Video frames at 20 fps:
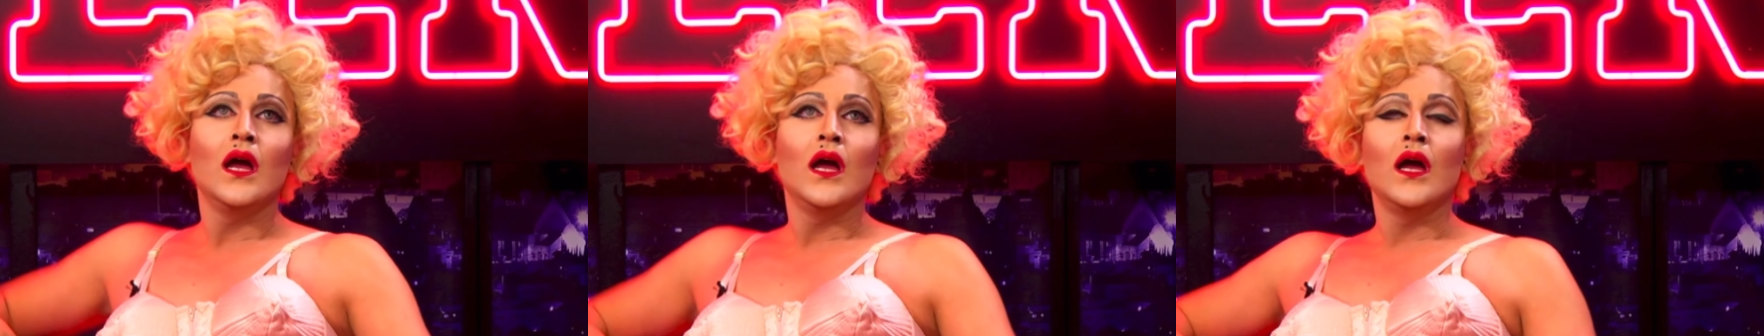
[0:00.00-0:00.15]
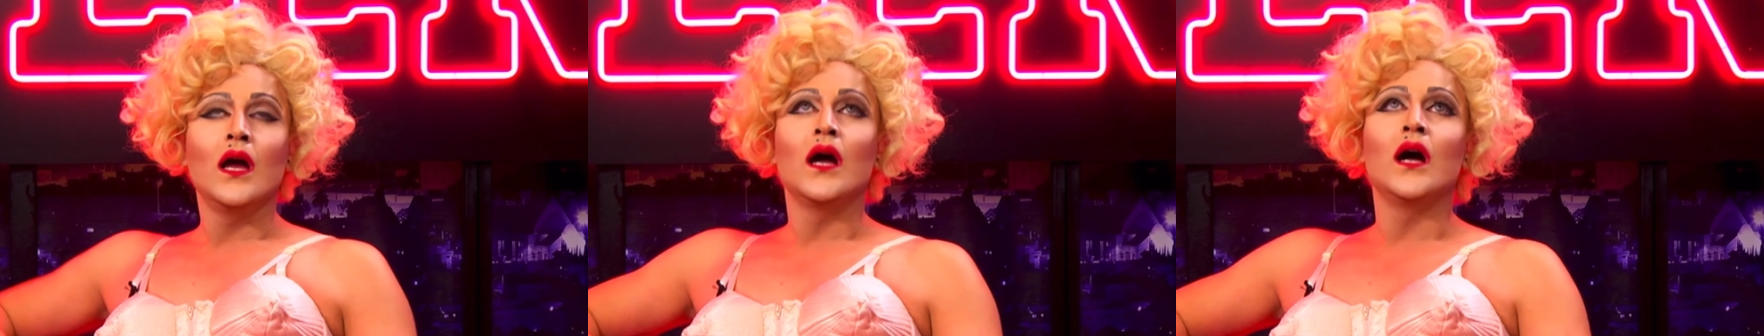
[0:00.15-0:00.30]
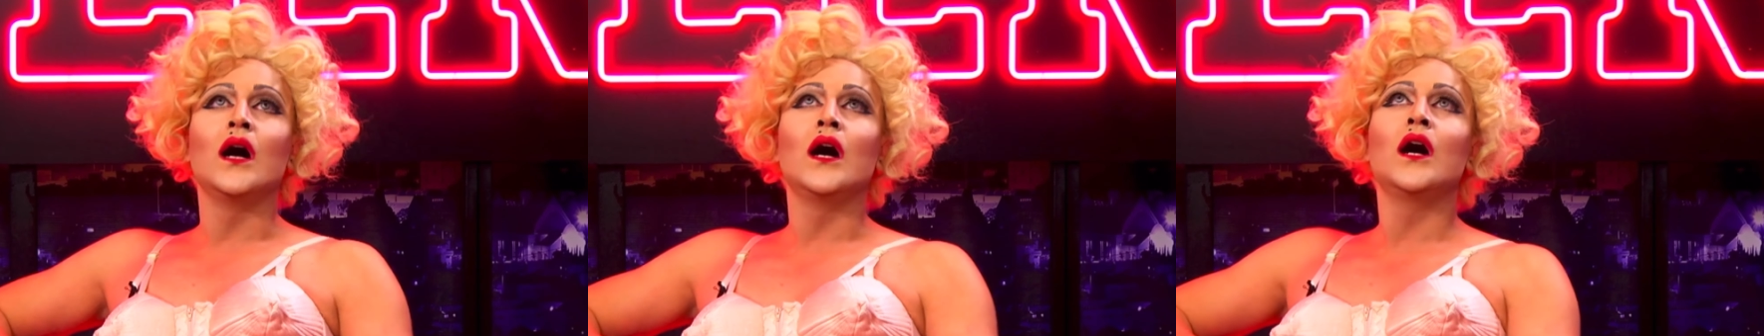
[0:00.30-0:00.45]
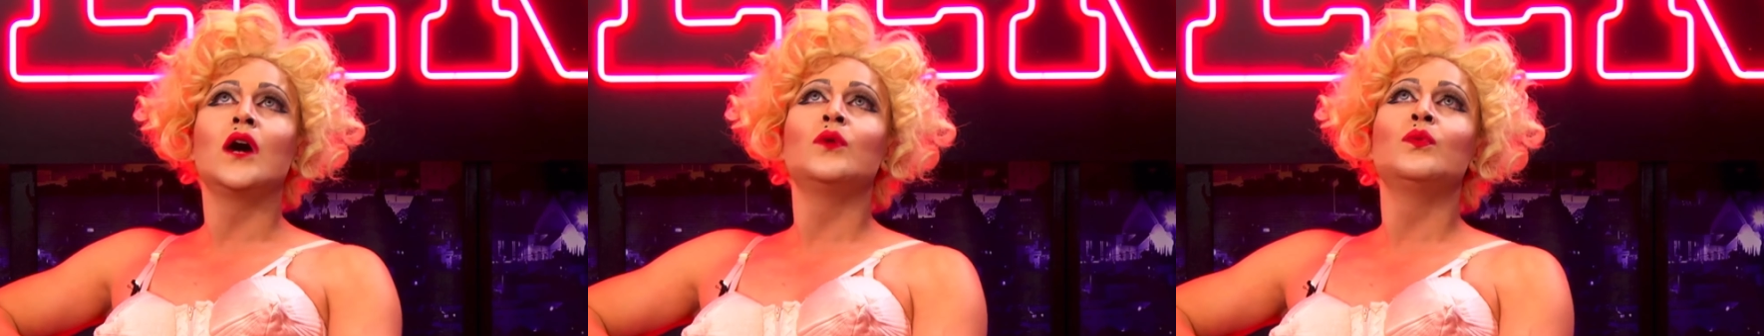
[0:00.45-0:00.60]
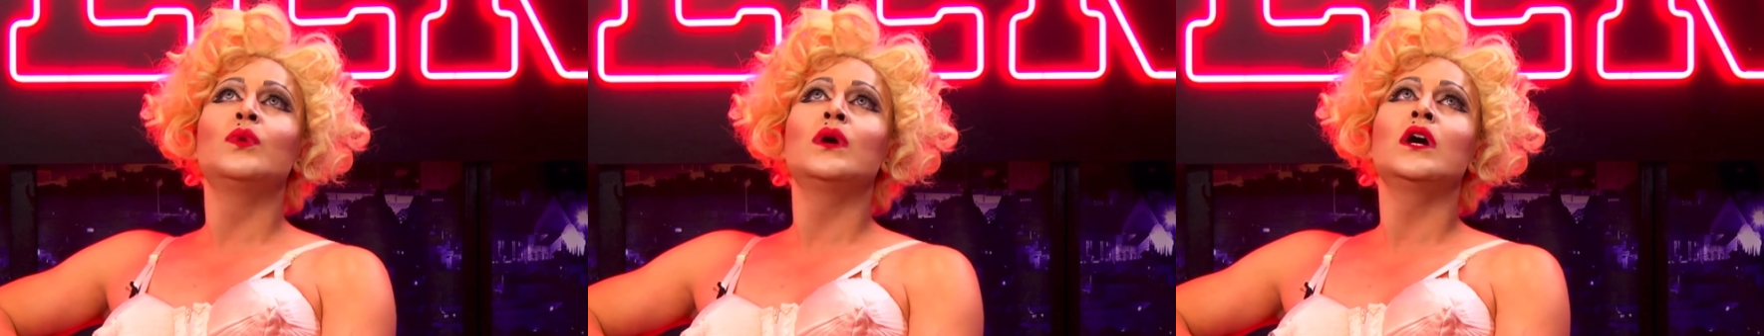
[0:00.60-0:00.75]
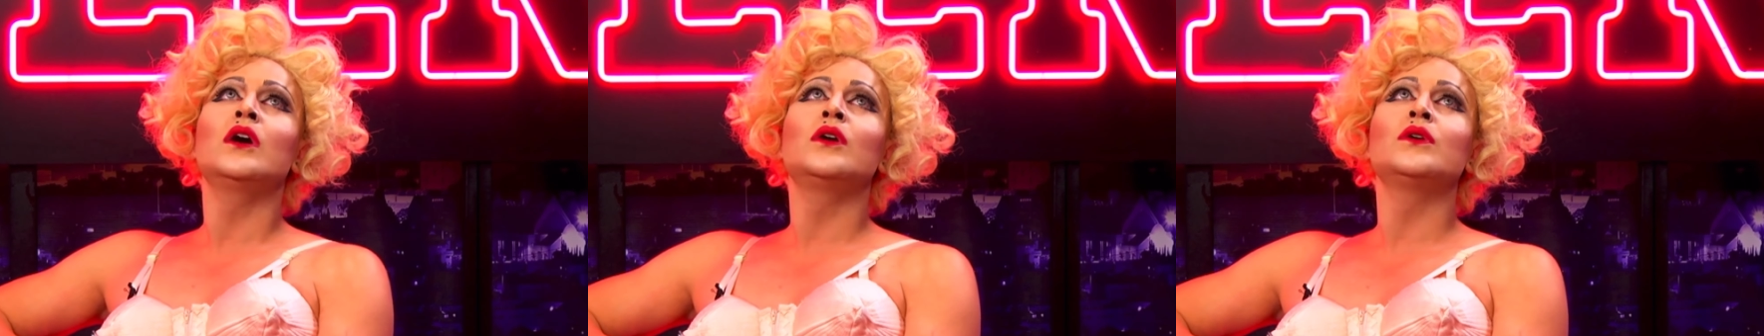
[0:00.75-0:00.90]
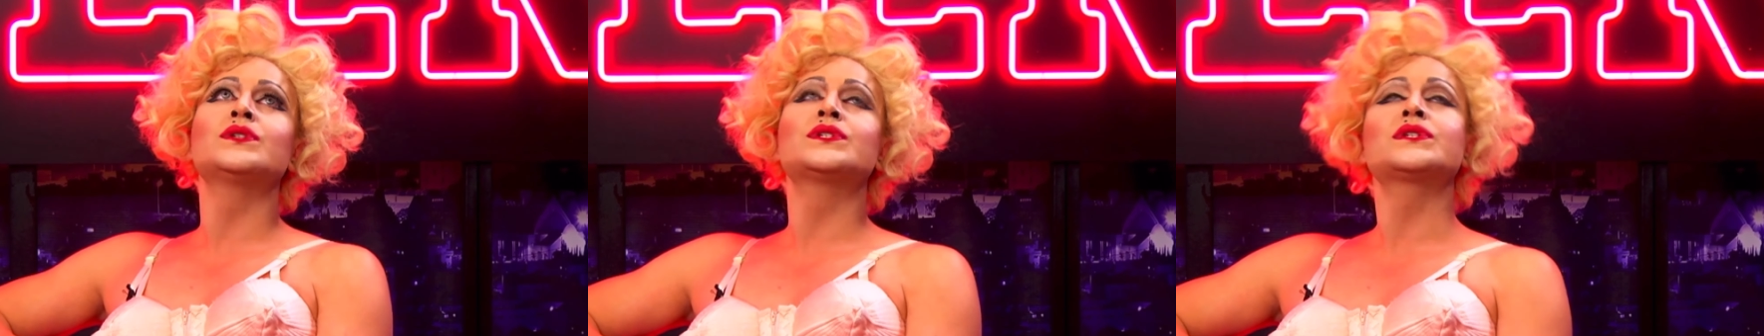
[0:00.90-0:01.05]
Uh,
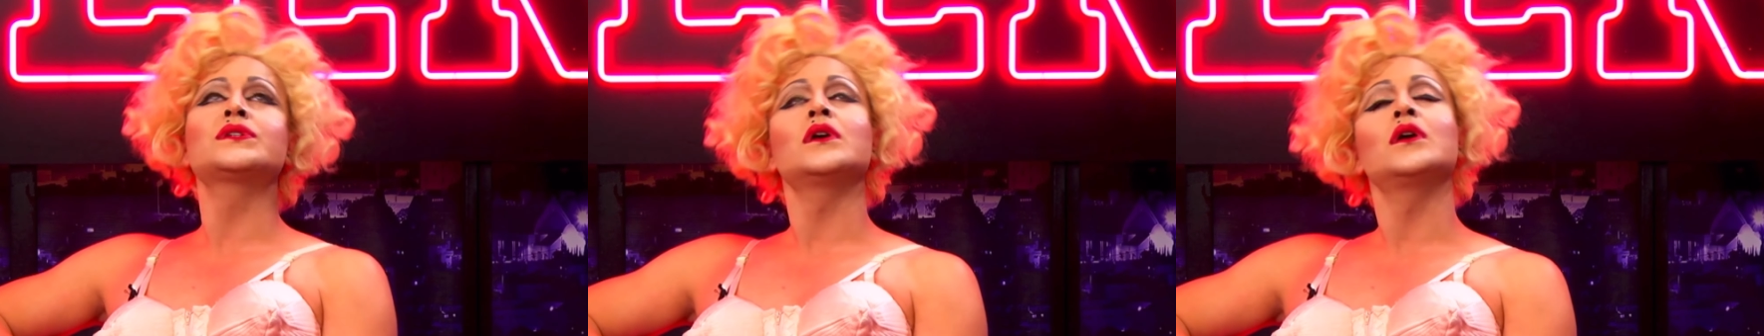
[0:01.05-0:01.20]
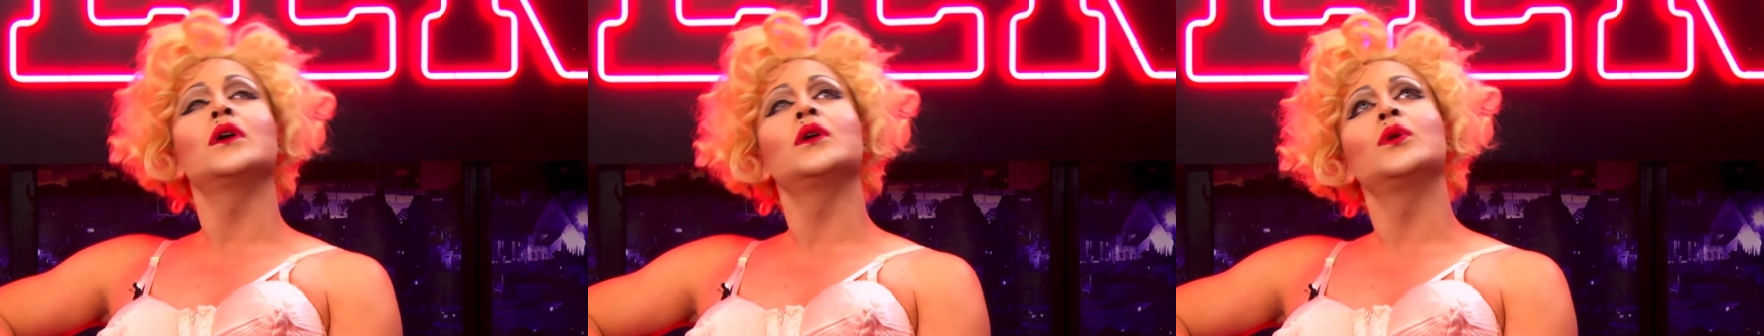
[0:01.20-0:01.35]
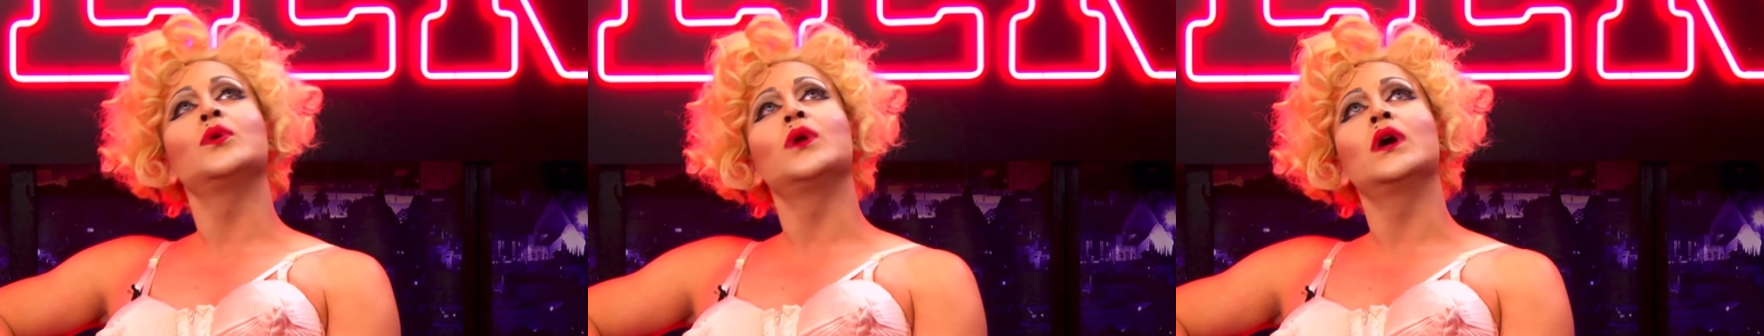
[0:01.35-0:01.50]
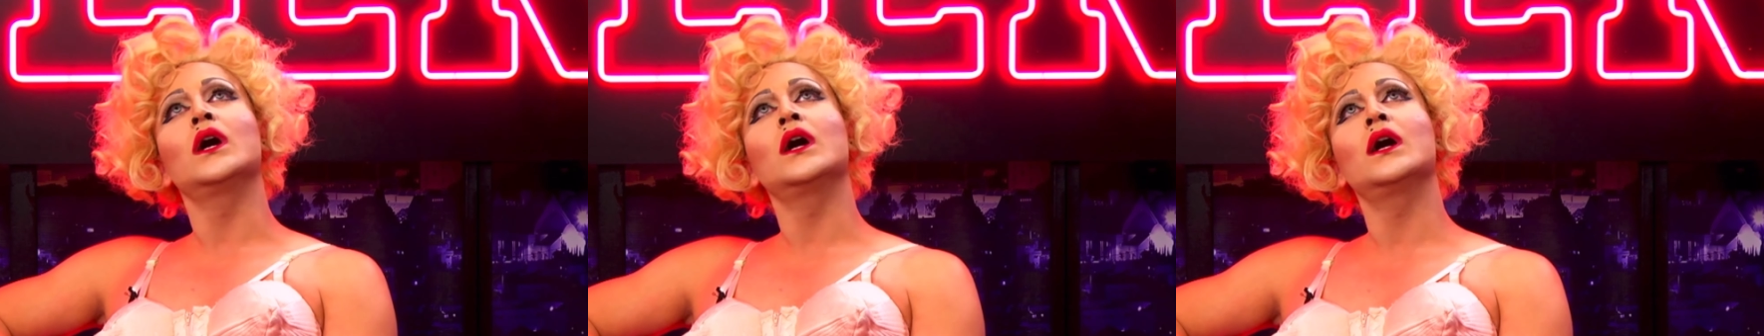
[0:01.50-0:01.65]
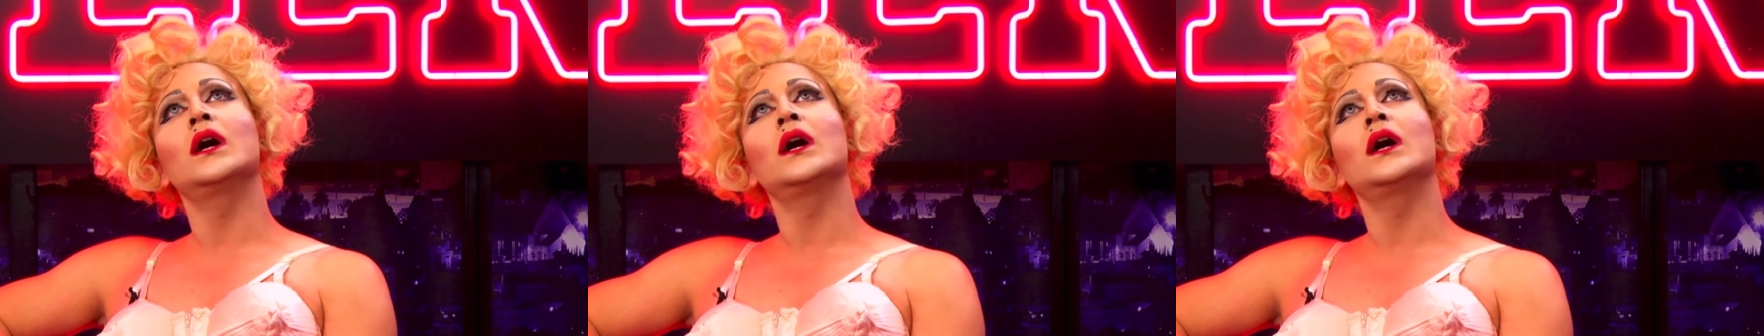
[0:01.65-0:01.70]
well, so